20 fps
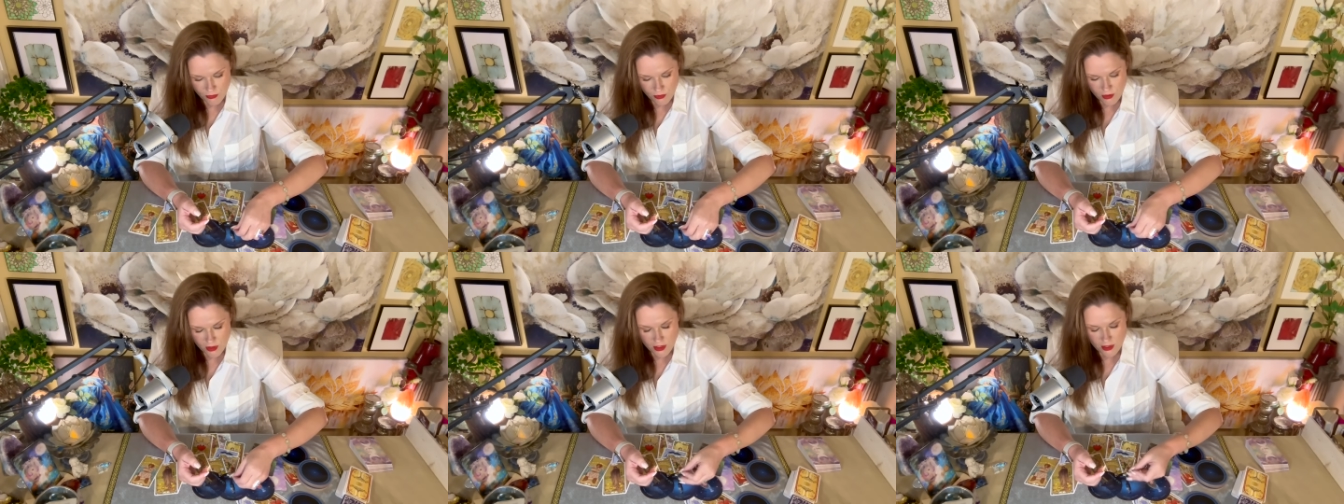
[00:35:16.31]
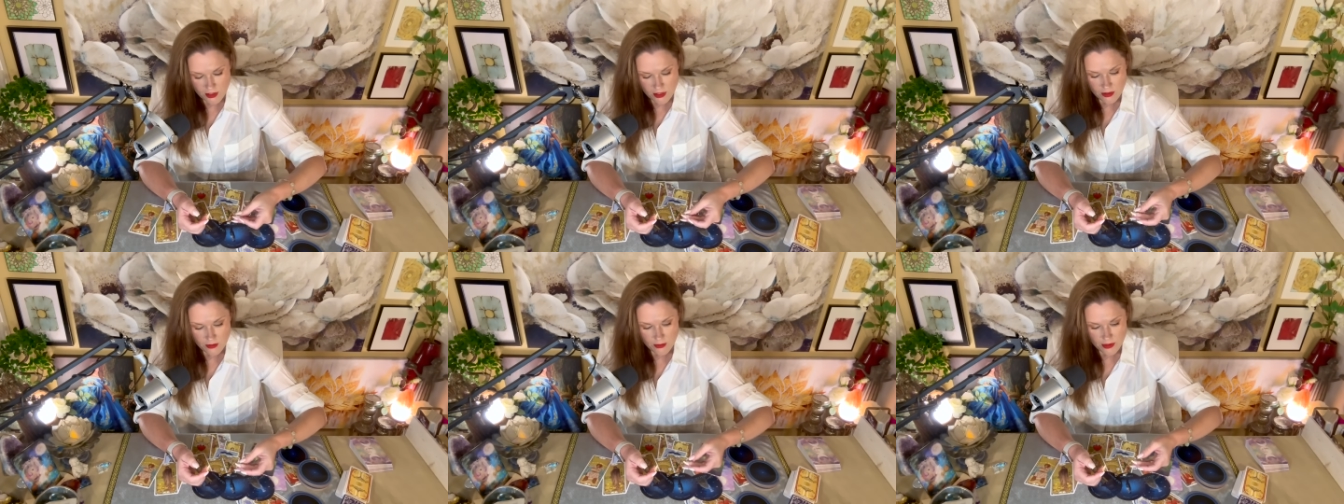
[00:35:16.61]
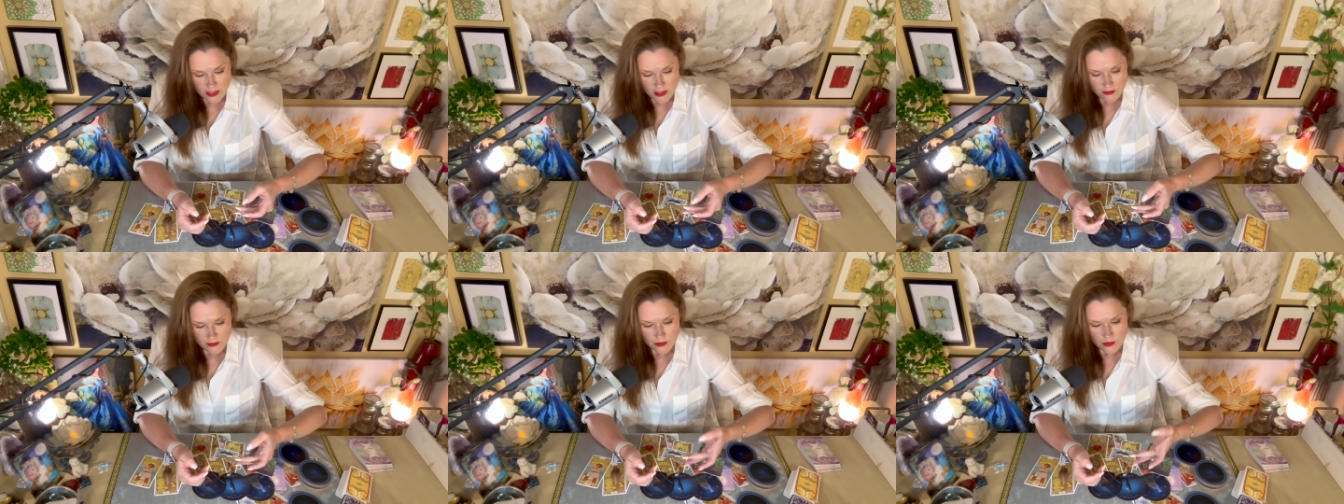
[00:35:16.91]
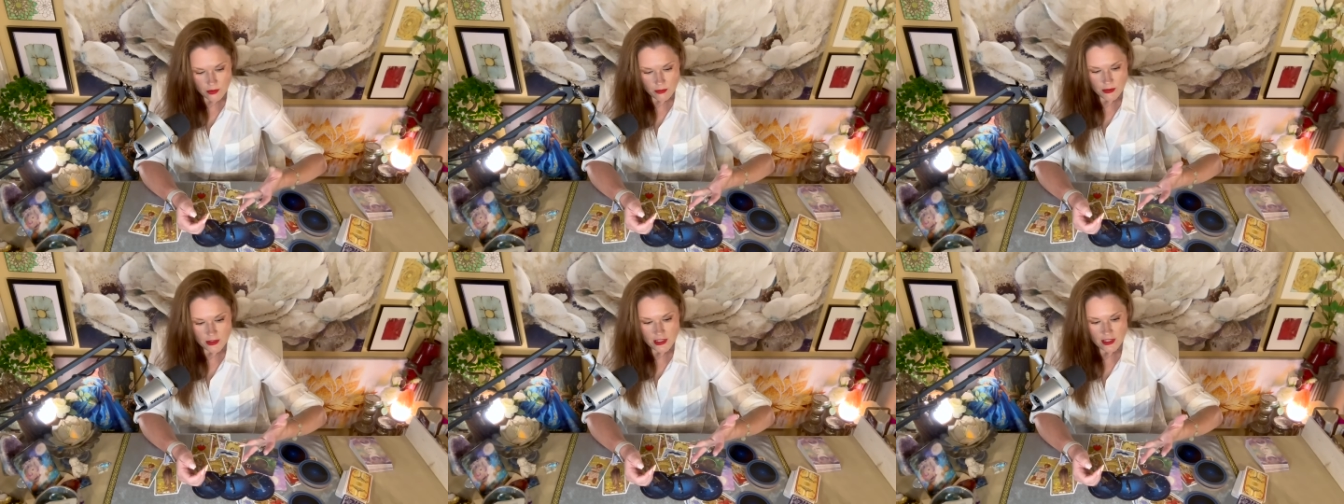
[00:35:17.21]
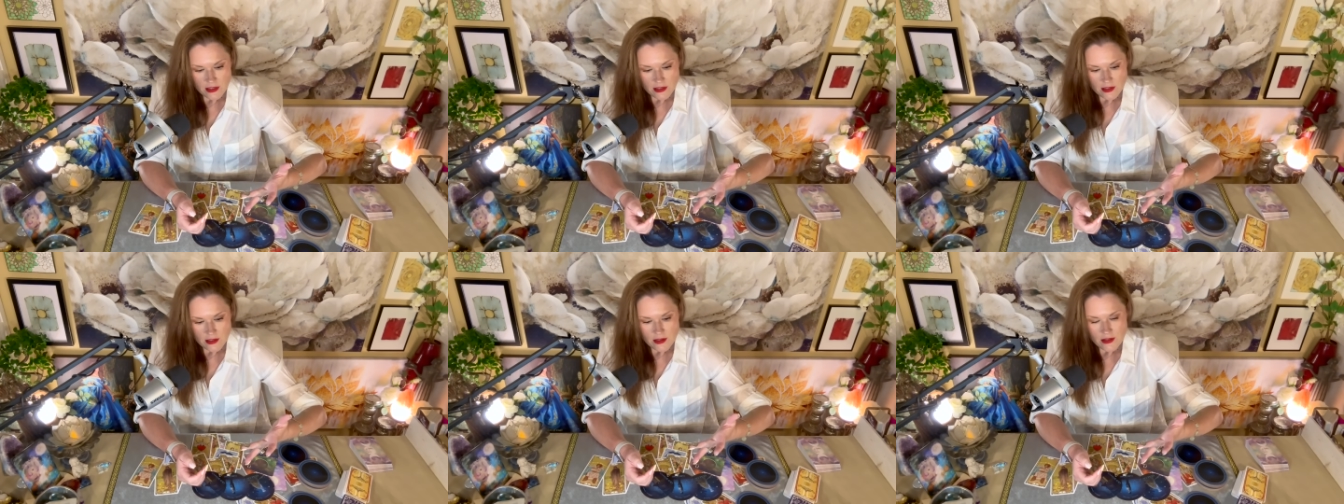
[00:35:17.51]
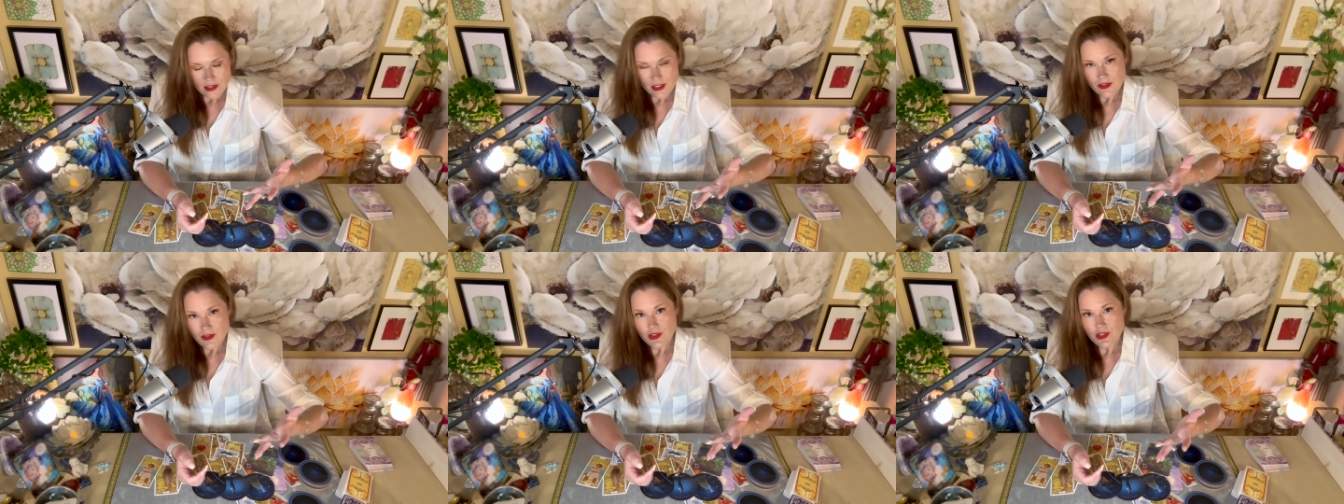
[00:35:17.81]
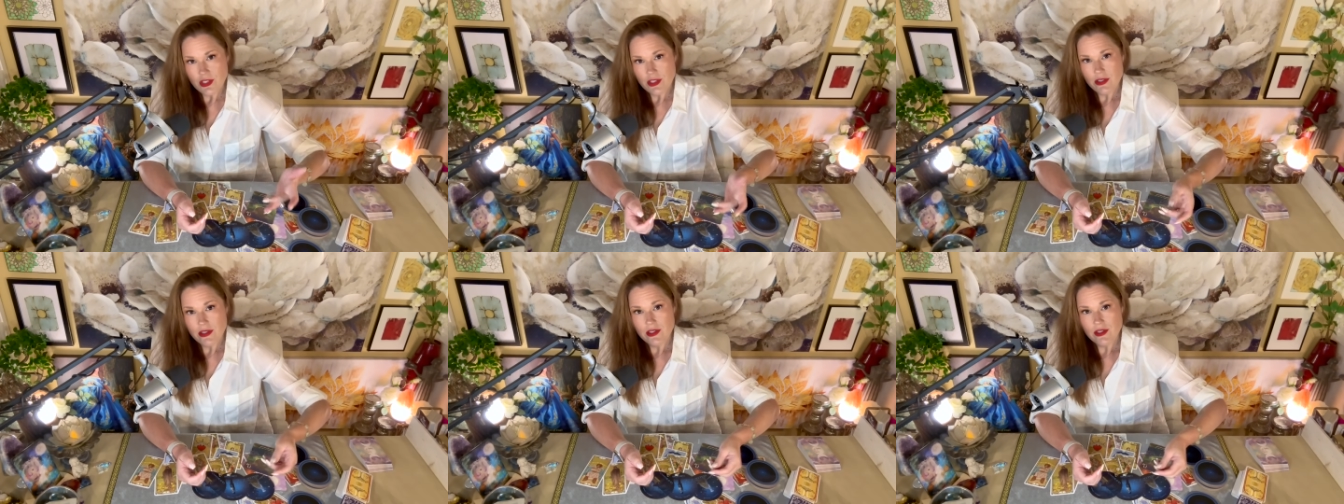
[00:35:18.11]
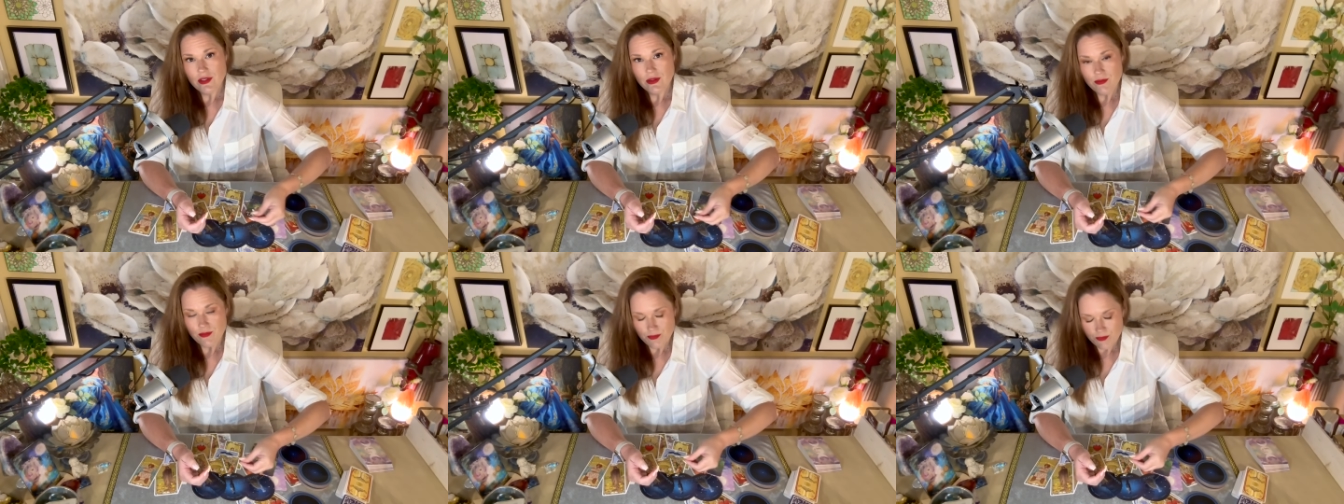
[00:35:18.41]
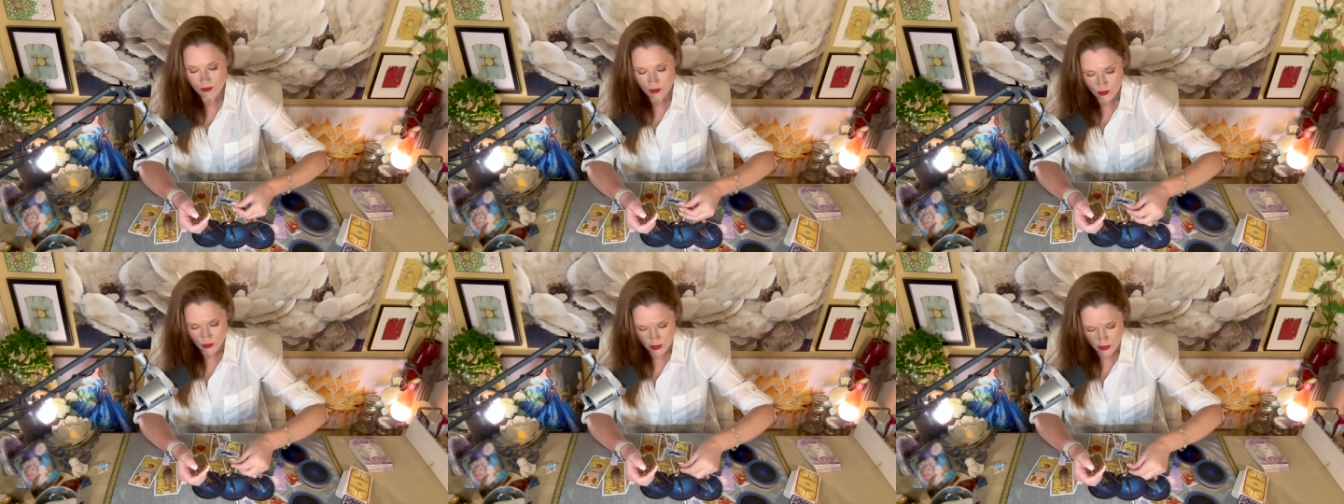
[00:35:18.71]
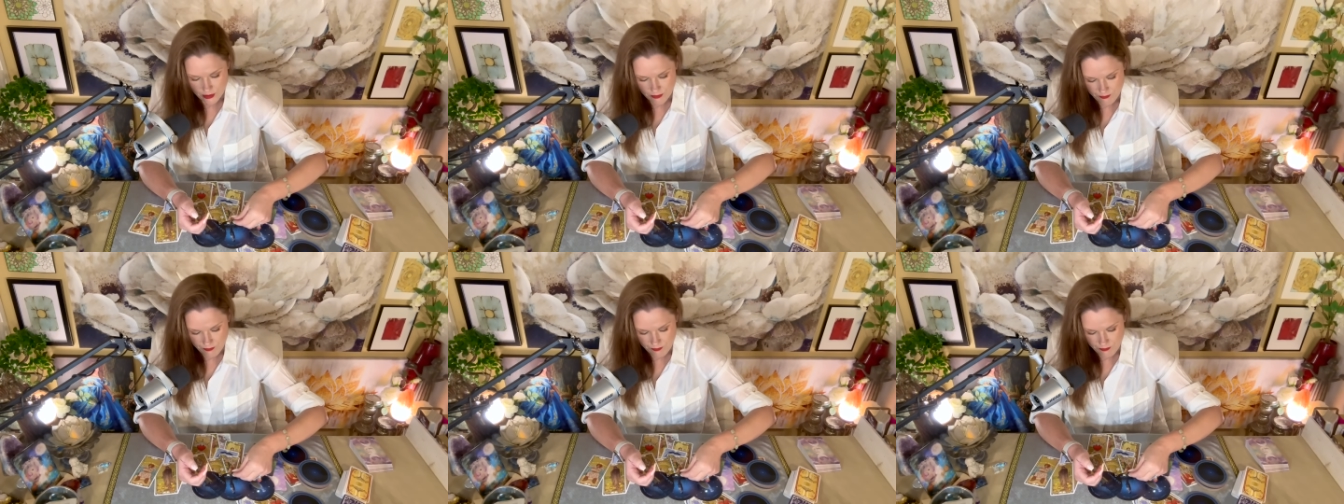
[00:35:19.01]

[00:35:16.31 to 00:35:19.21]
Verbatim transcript: And here we have your medallion, Sagittarius. Okay.